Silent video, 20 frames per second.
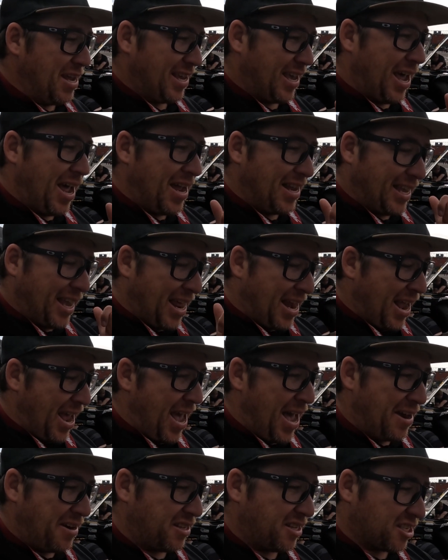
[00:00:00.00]
You can't get it
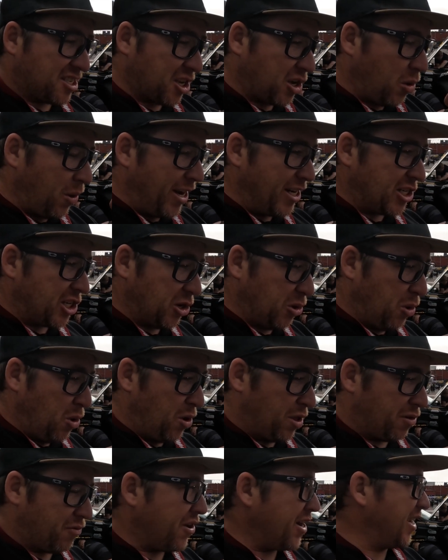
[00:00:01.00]
out of the sequential or
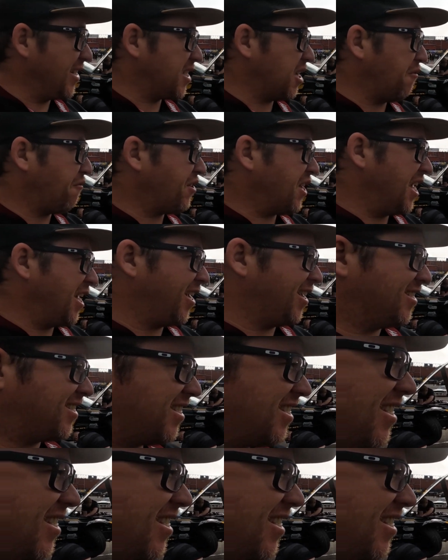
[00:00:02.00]
the rear diff gears.